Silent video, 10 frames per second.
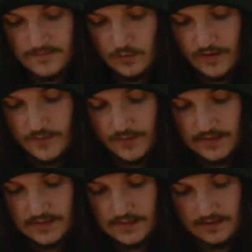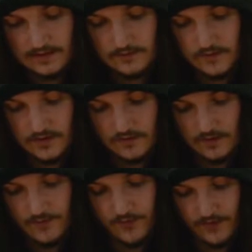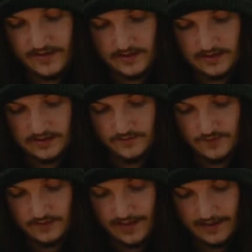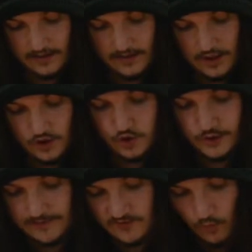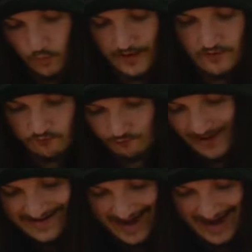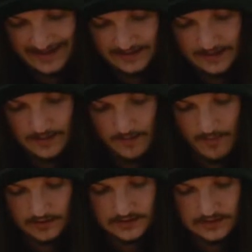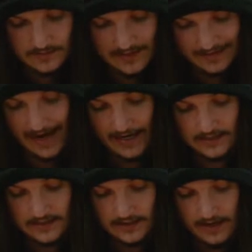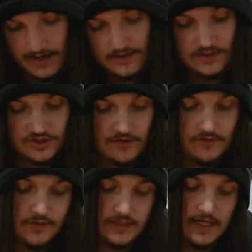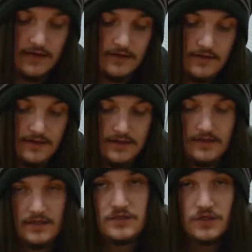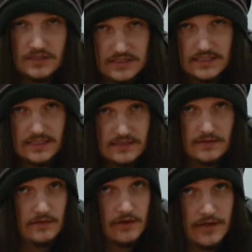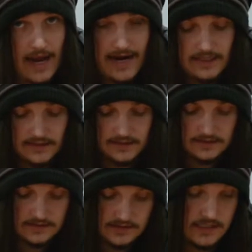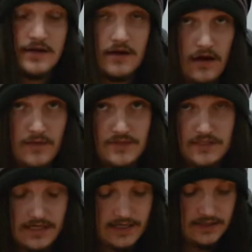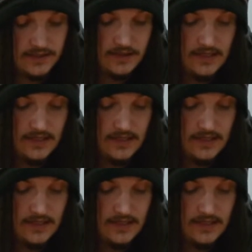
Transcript: when you play this card, look at the top 3 cards of your deck. Choose up to 1 red alien amongst them and add it to your hand, then shuffle your deck. As you can see, there's a lot of aliens. Saiyan Cabba's an alien,